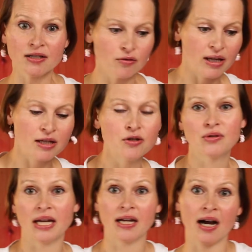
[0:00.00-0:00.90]
So then you
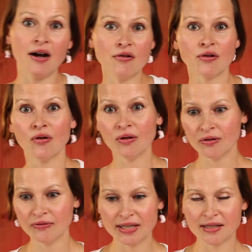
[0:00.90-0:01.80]
take out all
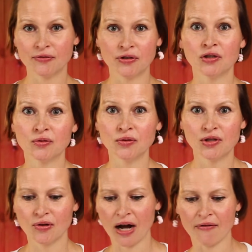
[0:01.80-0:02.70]
of these different tools
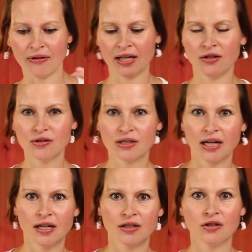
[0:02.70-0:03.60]
you have and you
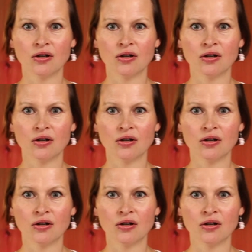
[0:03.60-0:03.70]
start,